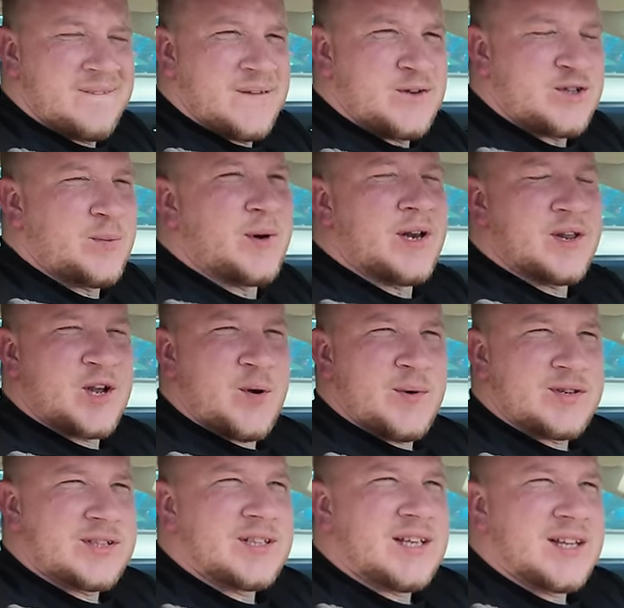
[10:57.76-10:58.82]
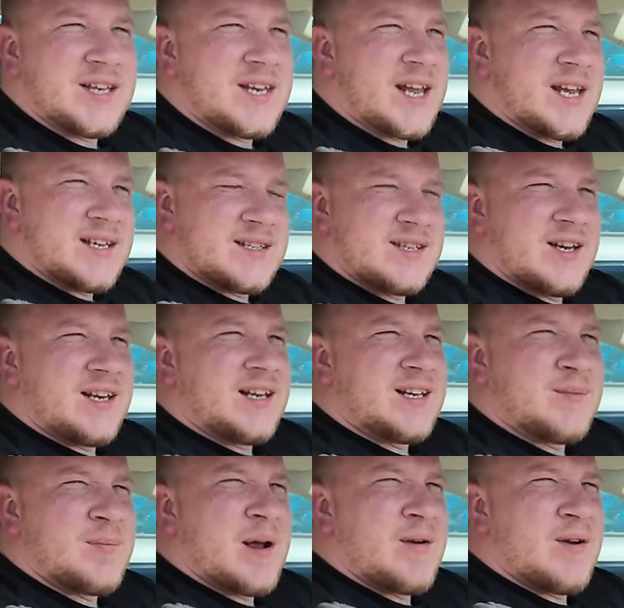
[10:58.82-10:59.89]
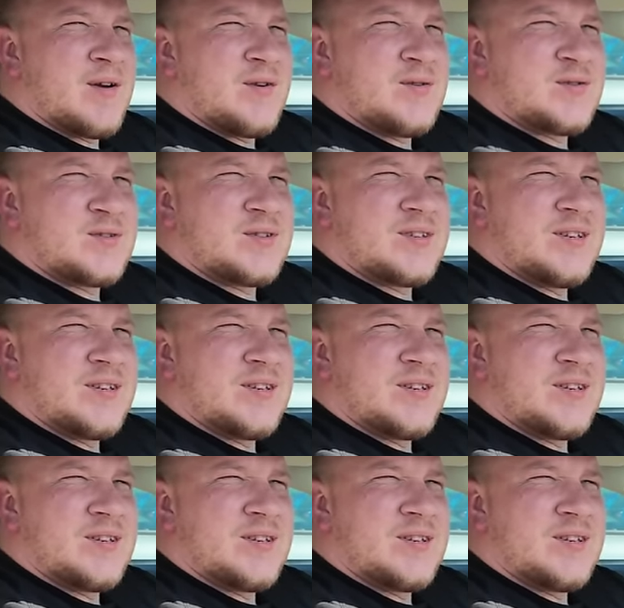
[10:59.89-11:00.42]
Someone in the comments said the other day it's turning into Barrow's